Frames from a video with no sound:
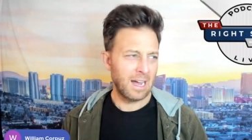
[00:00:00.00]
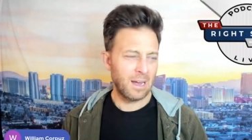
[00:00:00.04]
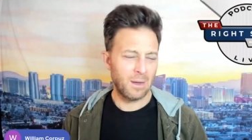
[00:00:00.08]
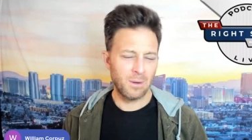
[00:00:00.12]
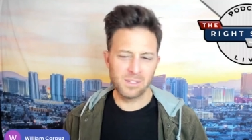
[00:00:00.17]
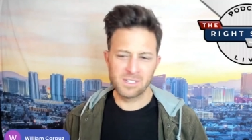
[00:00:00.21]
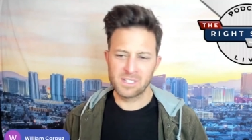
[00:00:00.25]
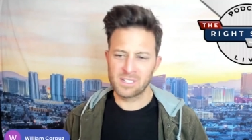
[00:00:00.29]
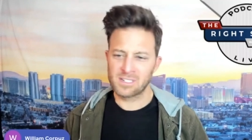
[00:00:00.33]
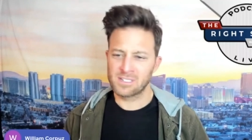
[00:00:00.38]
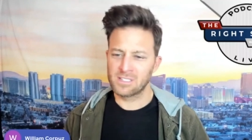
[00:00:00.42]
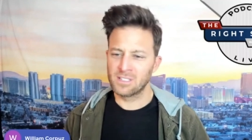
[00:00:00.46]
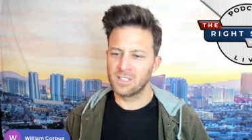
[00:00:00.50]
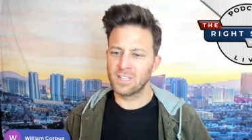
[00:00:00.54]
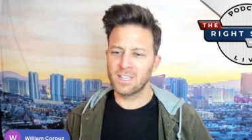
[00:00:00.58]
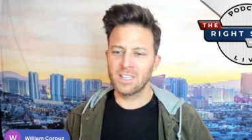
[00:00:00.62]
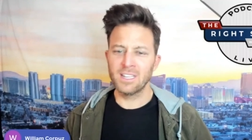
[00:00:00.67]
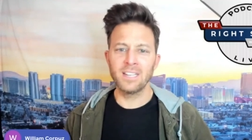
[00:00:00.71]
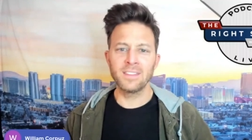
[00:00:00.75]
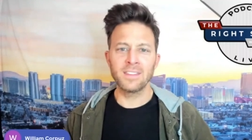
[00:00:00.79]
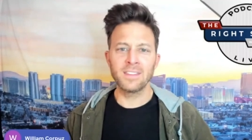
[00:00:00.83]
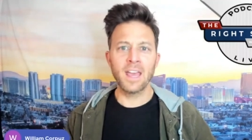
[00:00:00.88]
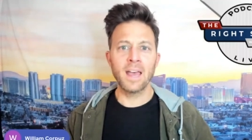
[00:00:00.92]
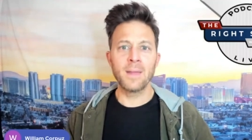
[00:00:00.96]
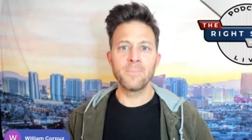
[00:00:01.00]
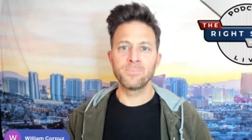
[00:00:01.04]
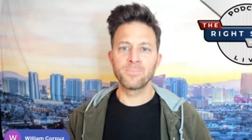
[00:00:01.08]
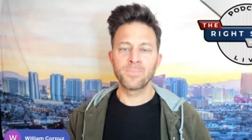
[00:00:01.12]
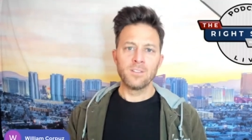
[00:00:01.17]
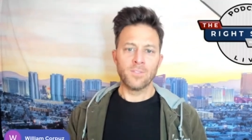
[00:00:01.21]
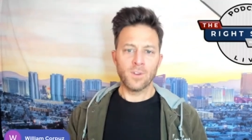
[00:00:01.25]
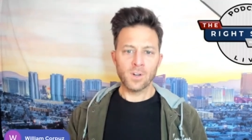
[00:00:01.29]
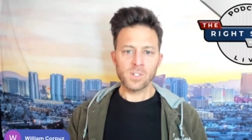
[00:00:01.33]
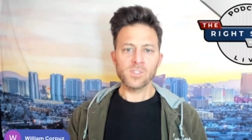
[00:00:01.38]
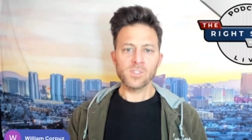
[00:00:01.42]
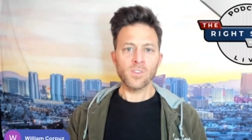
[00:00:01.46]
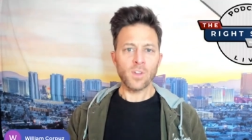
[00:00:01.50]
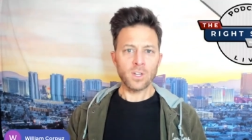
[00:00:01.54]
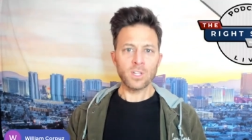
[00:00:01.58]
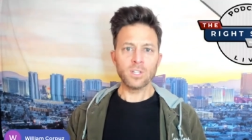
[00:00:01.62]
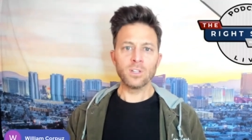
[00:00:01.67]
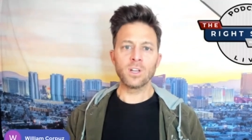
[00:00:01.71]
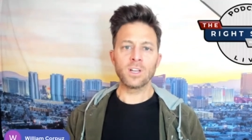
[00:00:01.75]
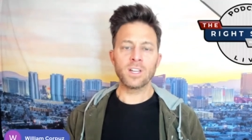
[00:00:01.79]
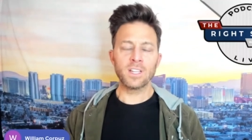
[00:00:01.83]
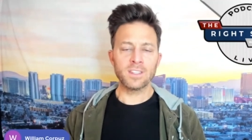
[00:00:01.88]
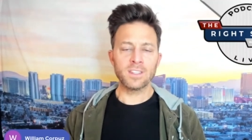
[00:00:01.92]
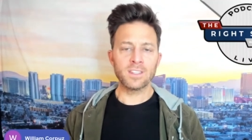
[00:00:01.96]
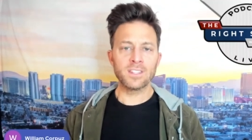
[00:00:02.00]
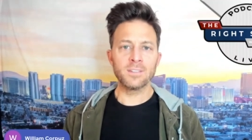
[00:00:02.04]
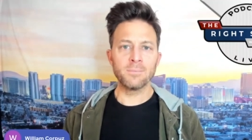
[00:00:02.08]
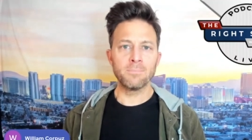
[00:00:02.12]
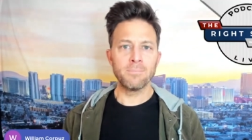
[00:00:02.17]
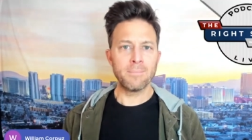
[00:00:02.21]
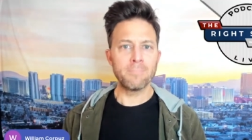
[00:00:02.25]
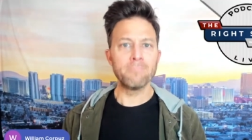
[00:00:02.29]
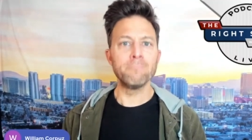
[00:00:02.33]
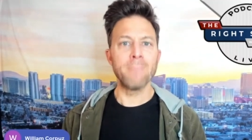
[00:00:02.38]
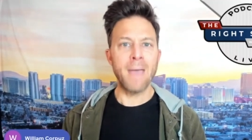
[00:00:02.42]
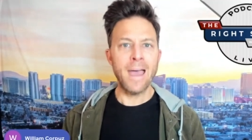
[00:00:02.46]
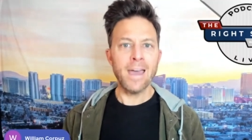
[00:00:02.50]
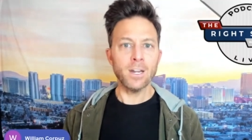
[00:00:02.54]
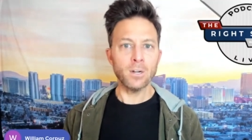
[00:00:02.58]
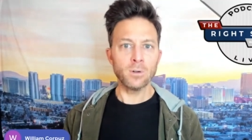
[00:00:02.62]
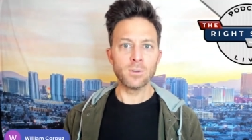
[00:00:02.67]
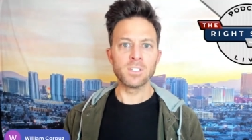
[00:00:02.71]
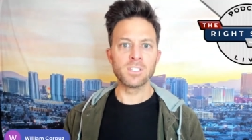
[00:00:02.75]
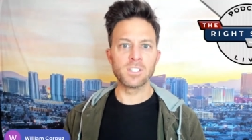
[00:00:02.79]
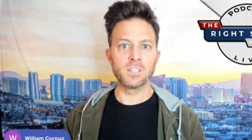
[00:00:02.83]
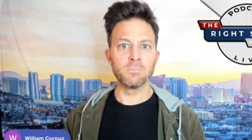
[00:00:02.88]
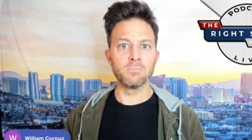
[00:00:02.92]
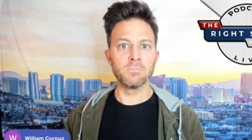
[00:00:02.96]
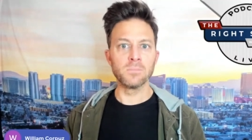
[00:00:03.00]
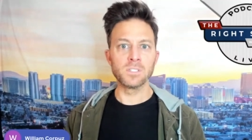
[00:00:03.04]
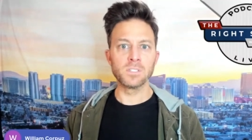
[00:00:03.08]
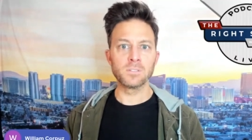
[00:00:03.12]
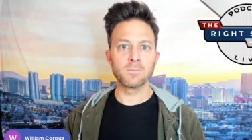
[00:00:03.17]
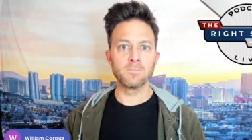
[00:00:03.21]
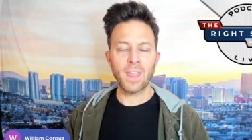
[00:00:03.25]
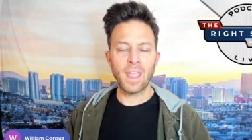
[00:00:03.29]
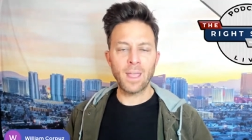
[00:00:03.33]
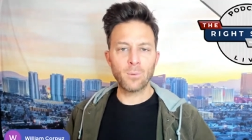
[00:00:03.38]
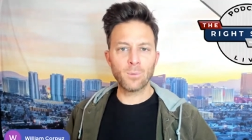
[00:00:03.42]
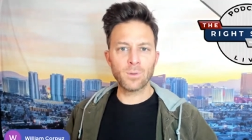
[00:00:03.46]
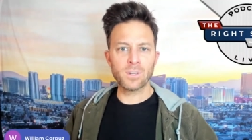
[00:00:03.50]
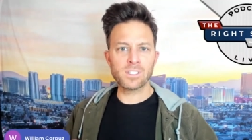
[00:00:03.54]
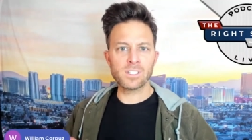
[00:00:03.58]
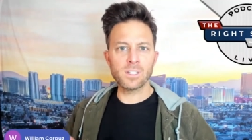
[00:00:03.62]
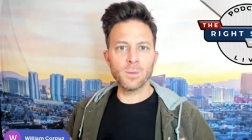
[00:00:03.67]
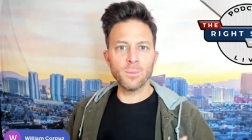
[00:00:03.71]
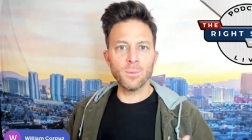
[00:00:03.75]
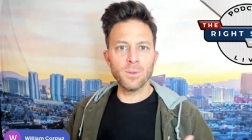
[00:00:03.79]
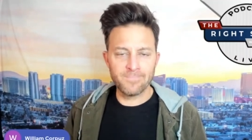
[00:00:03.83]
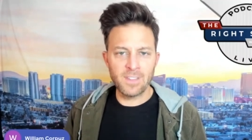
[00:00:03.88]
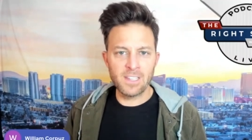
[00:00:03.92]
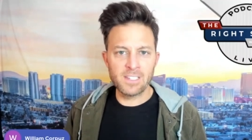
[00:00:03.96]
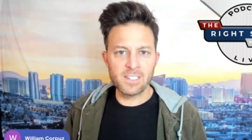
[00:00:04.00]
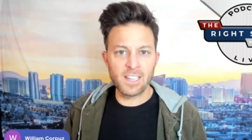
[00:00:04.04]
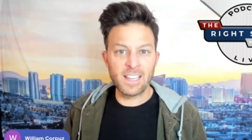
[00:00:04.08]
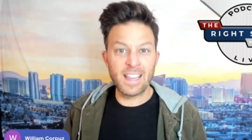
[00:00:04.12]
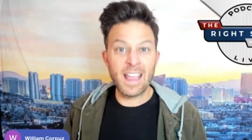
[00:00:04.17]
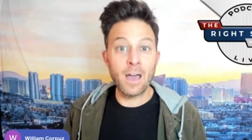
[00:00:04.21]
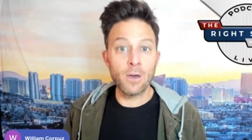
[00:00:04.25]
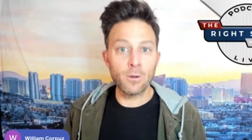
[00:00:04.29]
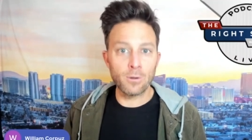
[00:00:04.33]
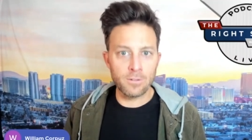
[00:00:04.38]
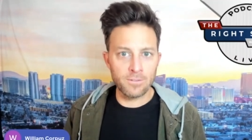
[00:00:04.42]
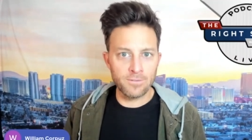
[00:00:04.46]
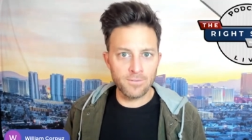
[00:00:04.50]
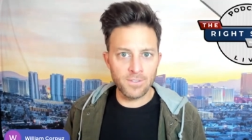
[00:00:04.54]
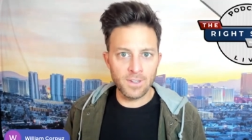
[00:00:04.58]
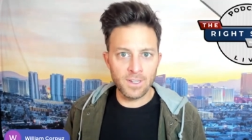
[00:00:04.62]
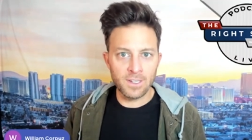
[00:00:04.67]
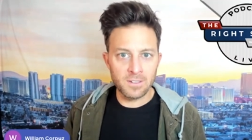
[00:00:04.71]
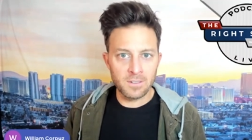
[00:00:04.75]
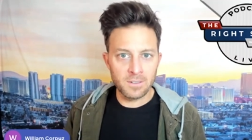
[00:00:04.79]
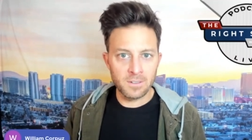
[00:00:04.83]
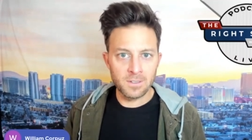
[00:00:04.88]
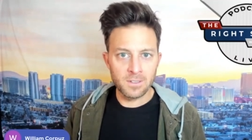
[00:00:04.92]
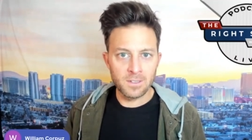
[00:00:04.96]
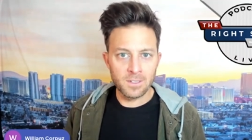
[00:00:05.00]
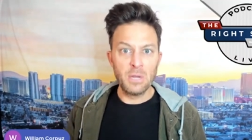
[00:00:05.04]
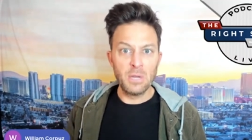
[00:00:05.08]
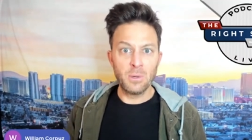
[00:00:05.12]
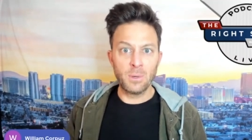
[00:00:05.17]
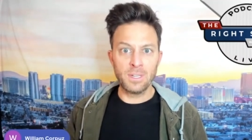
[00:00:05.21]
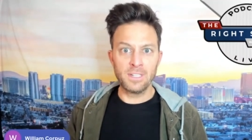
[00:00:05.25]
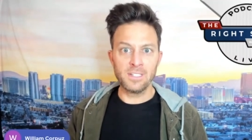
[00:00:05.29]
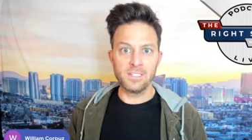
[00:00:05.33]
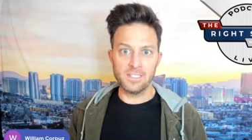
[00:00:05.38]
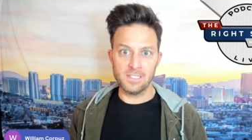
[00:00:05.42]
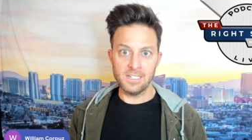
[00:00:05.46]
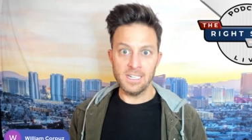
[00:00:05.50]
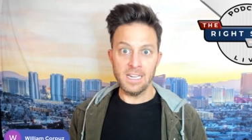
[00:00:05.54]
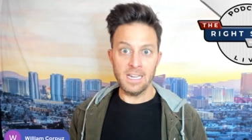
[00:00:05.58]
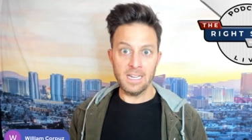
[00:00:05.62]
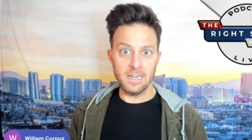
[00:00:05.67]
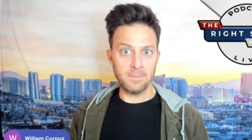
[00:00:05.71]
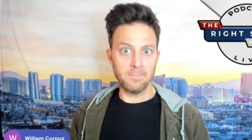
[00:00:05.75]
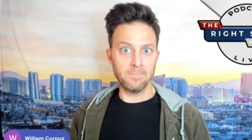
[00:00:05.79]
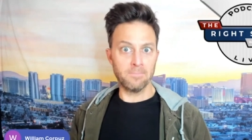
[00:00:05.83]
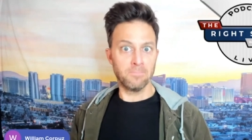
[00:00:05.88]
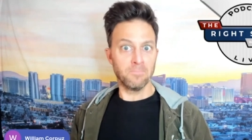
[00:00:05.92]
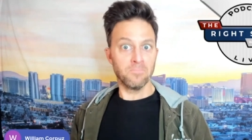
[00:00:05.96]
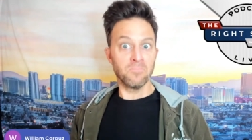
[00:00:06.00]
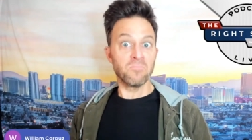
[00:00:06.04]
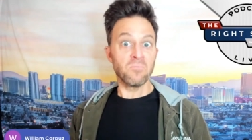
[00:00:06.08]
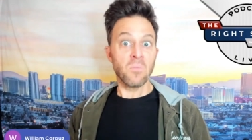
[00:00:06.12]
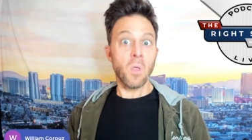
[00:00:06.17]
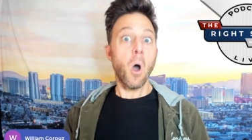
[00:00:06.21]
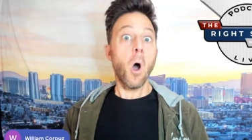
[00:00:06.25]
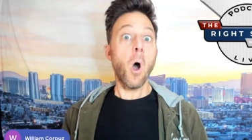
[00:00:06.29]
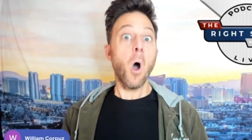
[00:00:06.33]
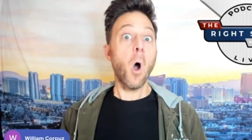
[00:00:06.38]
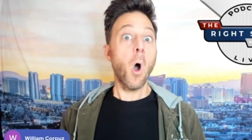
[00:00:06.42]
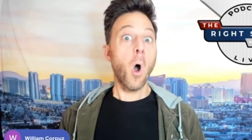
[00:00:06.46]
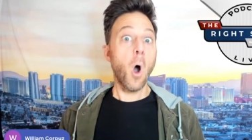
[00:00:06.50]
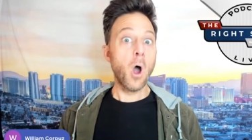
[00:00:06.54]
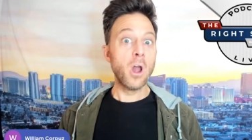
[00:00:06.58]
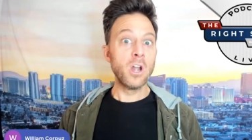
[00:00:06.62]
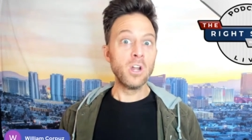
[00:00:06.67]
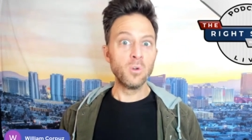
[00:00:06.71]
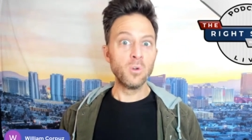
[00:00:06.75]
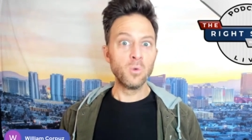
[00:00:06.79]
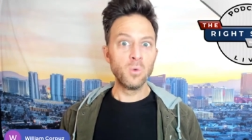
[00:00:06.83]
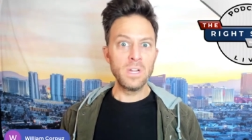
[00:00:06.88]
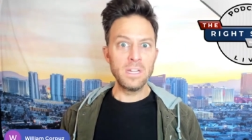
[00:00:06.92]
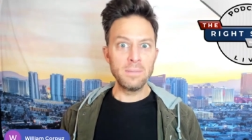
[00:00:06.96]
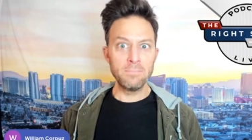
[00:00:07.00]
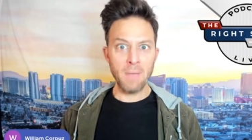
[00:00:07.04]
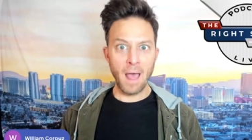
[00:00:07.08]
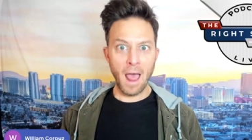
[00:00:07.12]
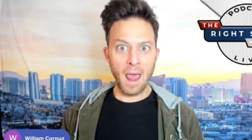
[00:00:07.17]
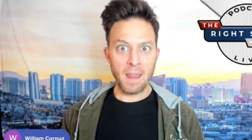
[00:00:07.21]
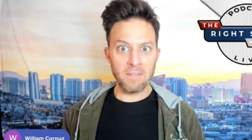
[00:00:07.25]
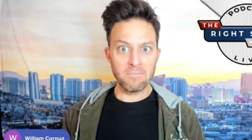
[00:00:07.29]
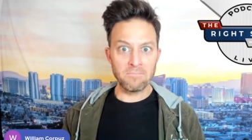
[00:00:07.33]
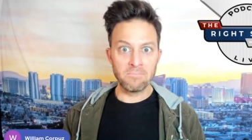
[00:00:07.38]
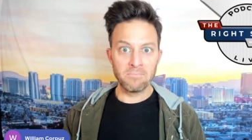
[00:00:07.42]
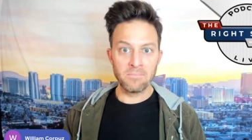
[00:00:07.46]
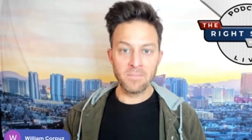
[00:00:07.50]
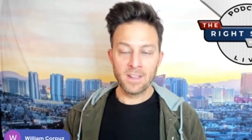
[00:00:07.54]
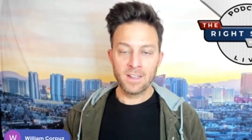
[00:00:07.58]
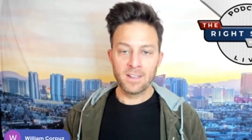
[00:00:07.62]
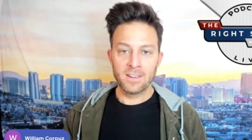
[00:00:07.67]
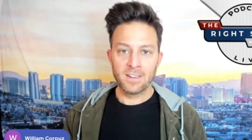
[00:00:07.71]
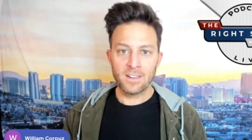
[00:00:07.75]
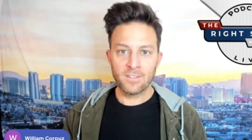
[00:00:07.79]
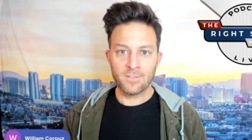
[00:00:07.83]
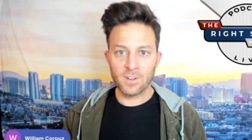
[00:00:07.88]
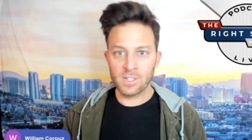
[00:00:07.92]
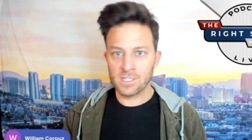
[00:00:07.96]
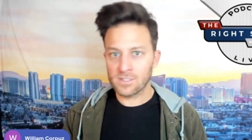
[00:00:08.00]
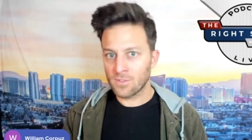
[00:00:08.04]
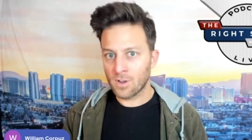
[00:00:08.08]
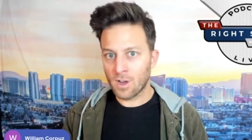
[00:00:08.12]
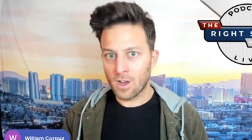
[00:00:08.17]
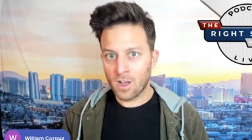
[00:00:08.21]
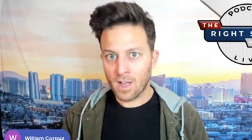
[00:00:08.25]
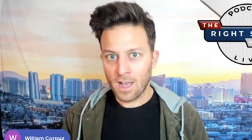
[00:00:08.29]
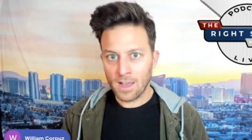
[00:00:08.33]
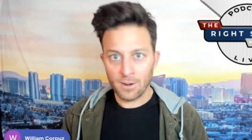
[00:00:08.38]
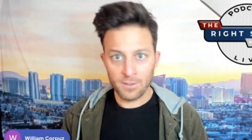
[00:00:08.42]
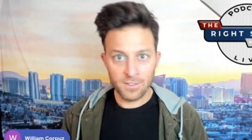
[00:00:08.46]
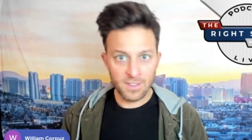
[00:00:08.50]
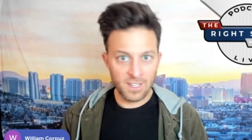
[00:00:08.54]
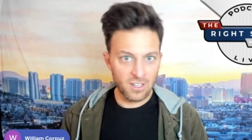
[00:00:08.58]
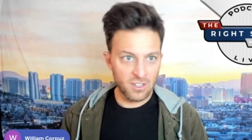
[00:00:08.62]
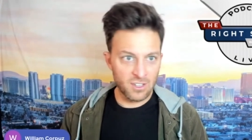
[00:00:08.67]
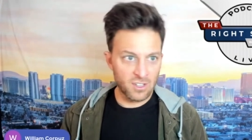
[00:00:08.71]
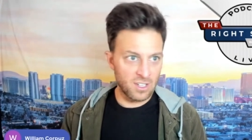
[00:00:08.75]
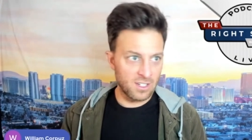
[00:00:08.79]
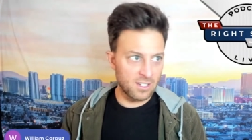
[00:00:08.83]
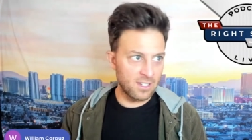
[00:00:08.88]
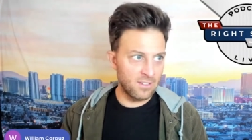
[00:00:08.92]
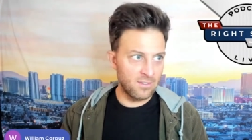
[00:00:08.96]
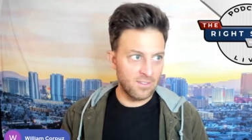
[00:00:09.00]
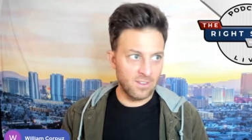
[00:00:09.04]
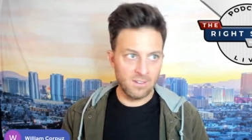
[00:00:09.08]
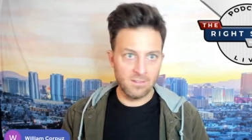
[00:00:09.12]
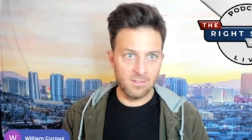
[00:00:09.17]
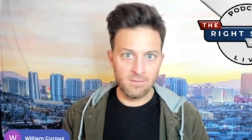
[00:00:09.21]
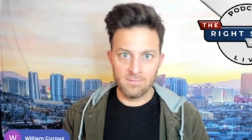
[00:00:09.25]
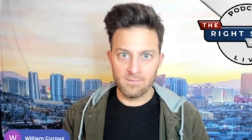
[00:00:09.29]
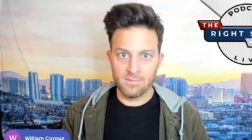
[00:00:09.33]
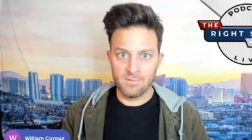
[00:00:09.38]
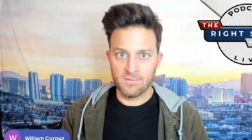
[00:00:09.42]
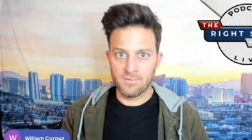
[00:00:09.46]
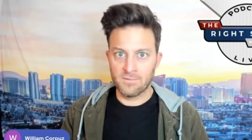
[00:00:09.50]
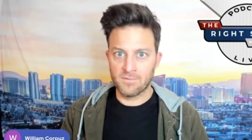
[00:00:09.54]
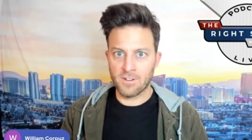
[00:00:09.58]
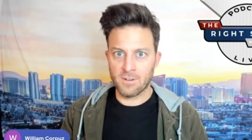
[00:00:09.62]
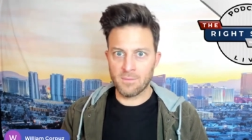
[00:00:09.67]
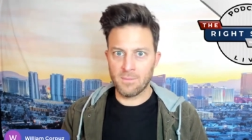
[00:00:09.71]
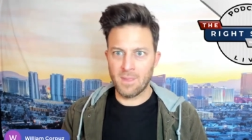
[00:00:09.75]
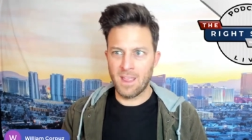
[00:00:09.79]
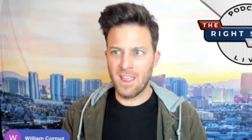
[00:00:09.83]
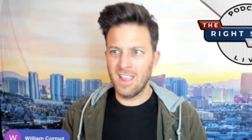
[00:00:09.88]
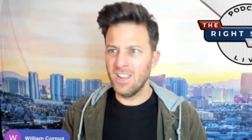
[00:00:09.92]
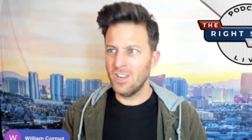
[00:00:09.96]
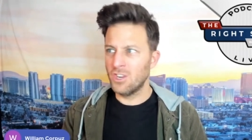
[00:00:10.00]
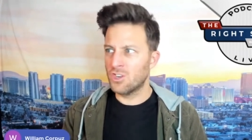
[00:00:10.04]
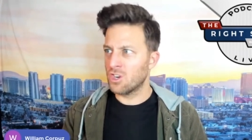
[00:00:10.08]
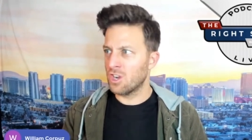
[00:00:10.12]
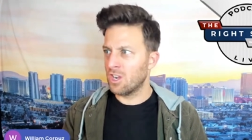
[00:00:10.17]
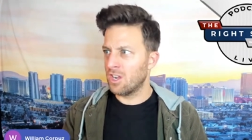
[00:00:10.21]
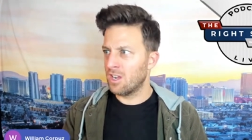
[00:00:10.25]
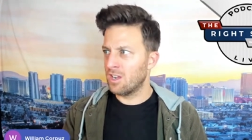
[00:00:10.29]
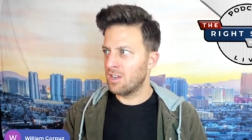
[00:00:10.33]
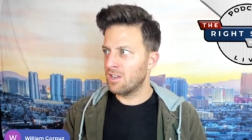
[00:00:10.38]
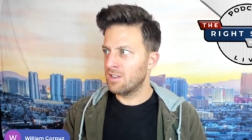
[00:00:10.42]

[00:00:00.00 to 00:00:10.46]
I was just looking at that. First of all, you look at the mannerisms, and when someone is a counterfeit, you can see it. All women. Now, first of all, I don't think she's even from Asia.